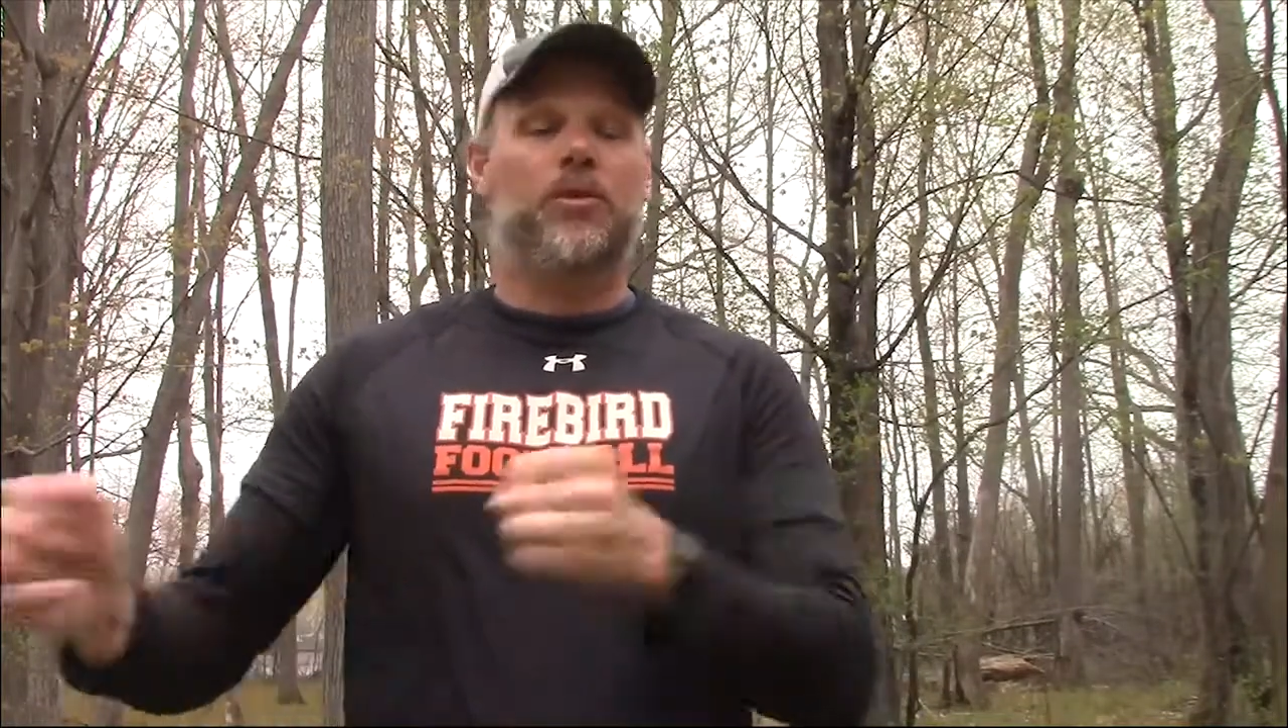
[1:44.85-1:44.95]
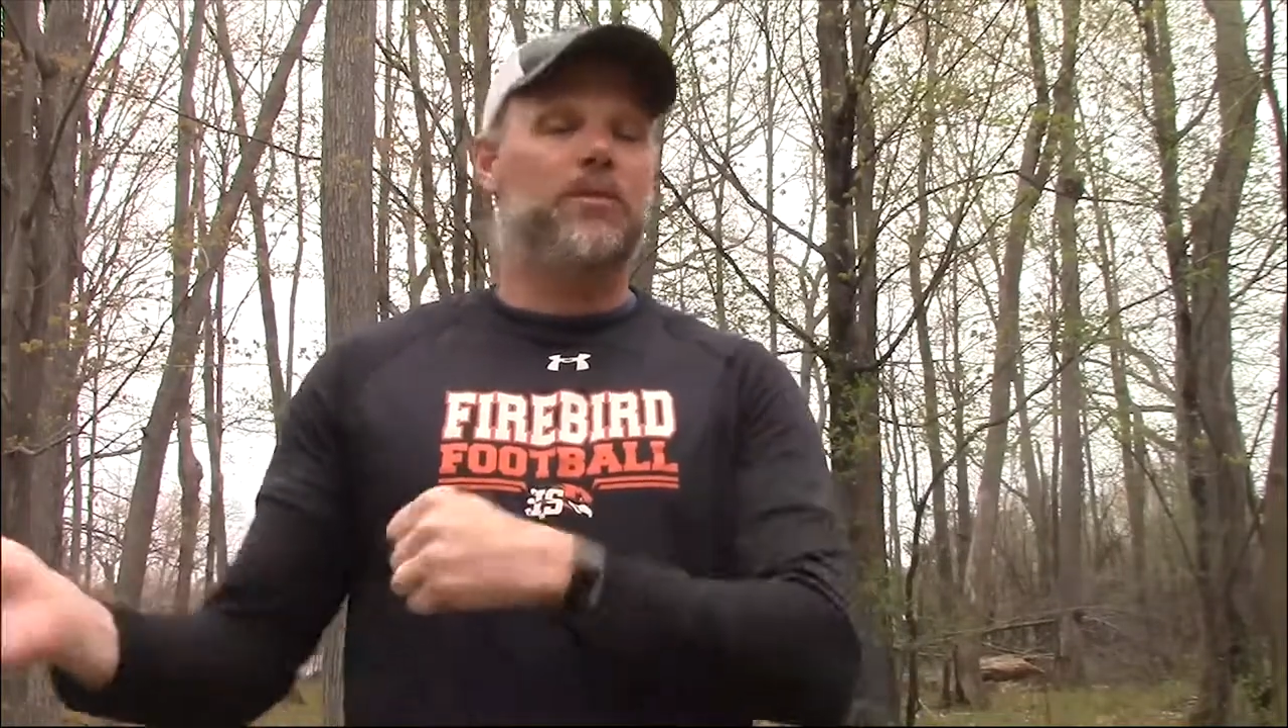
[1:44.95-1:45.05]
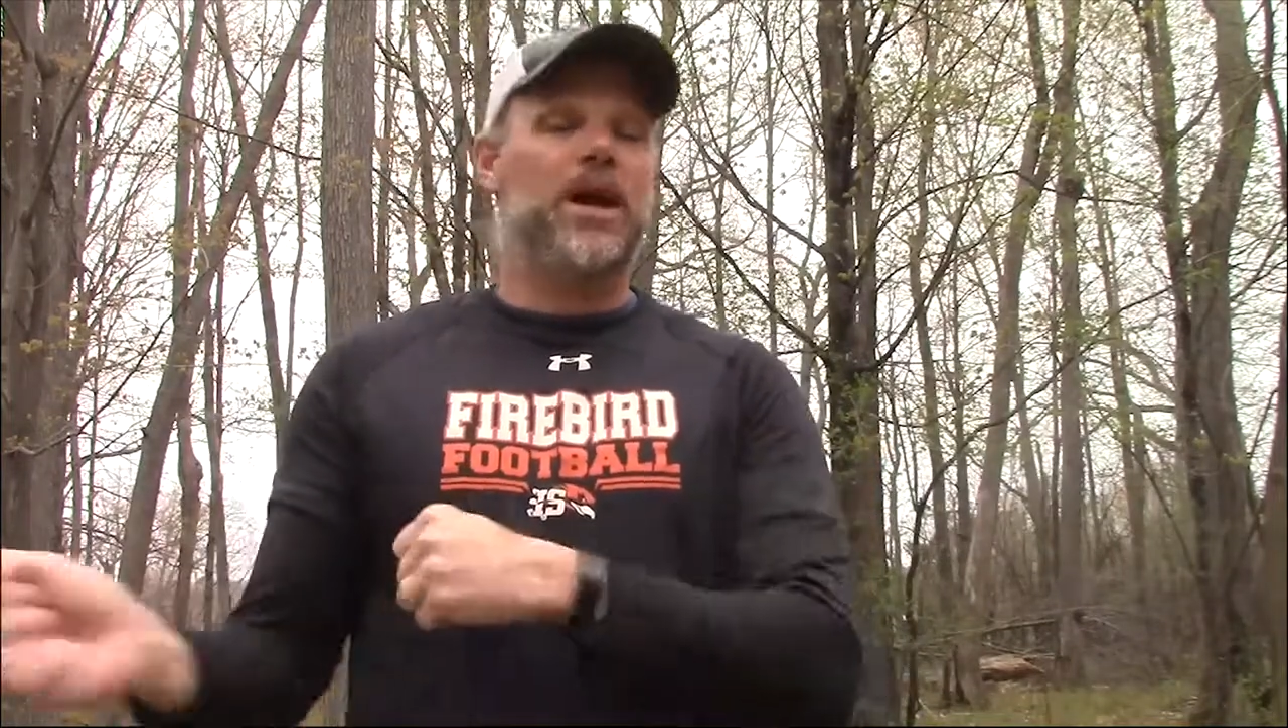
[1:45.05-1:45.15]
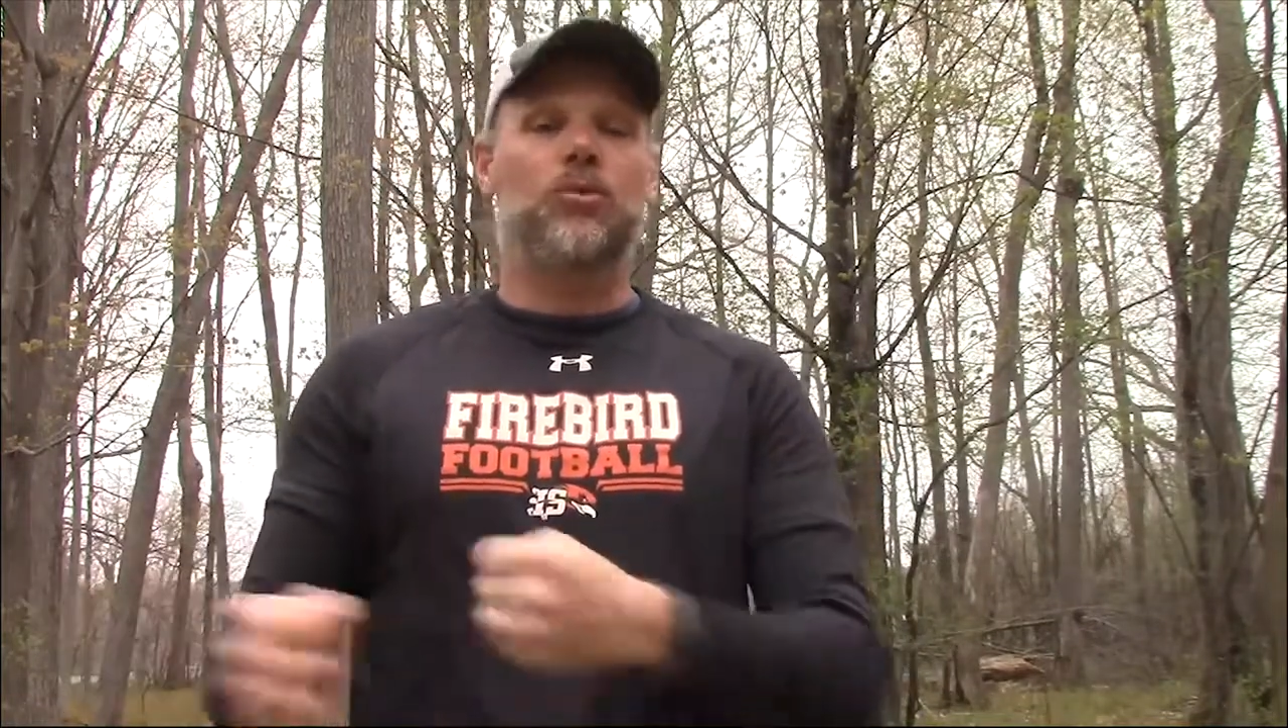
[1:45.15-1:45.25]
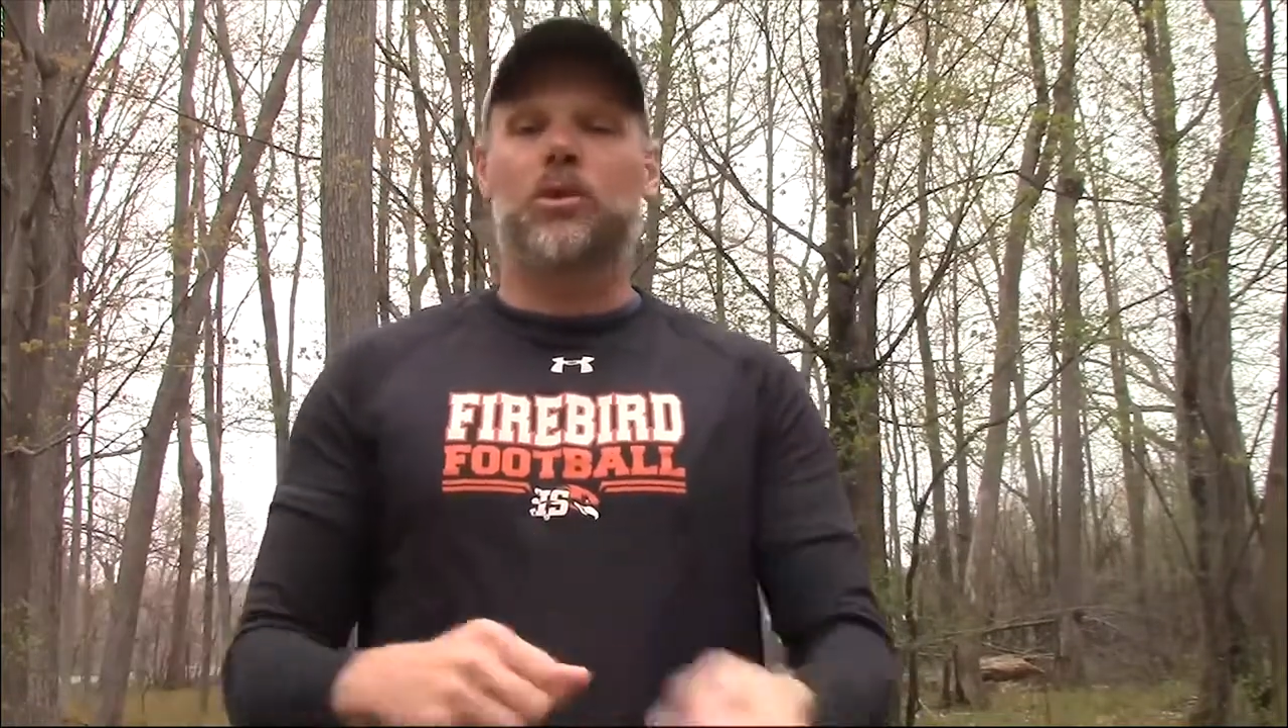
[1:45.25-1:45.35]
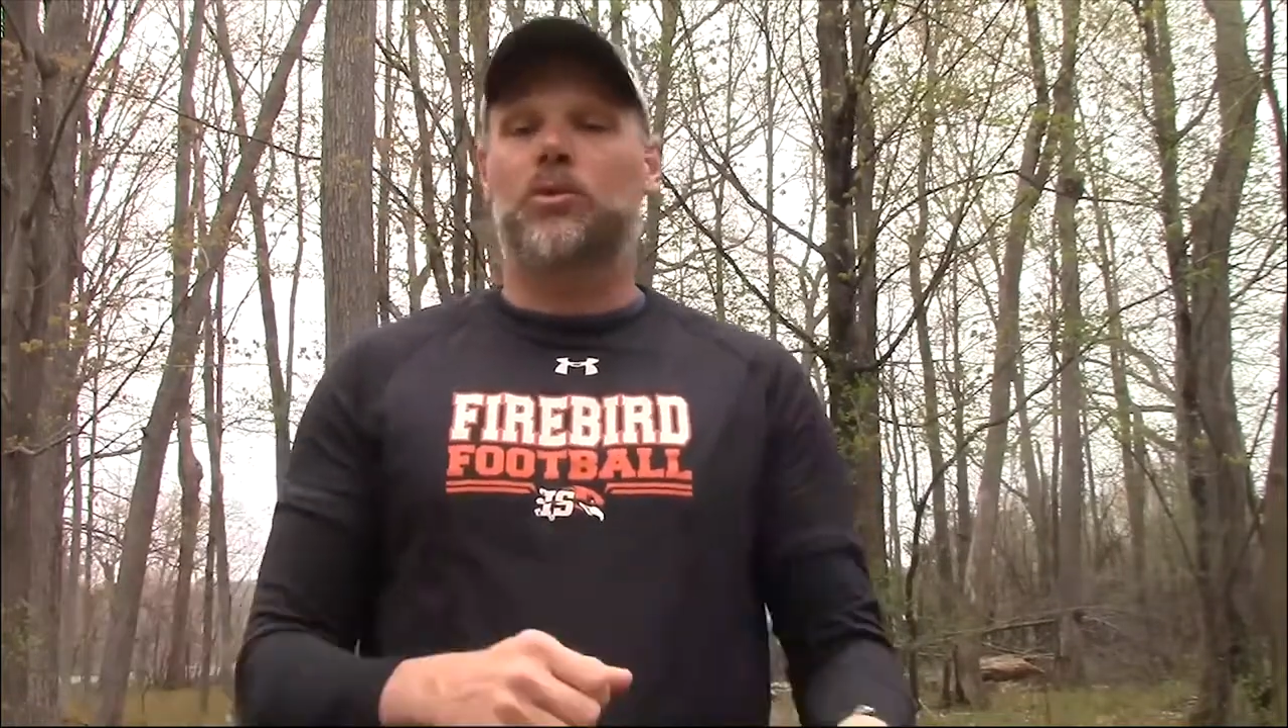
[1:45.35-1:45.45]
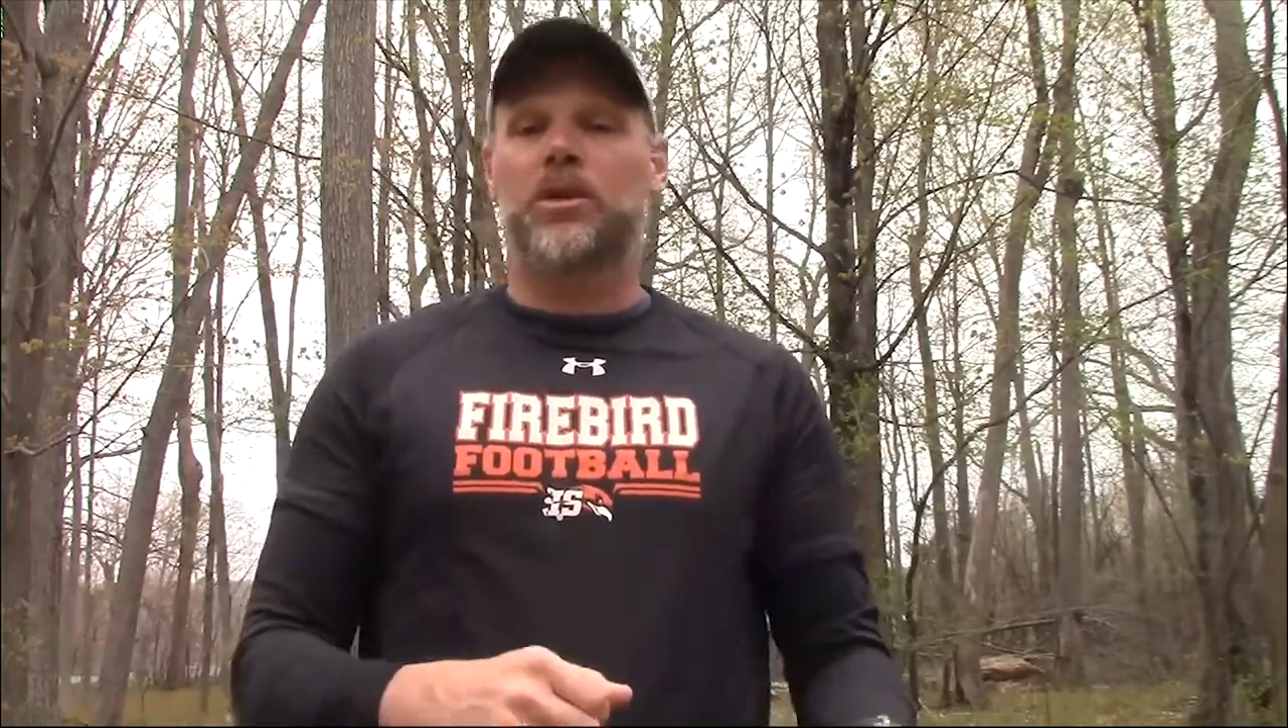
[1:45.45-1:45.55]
the bag one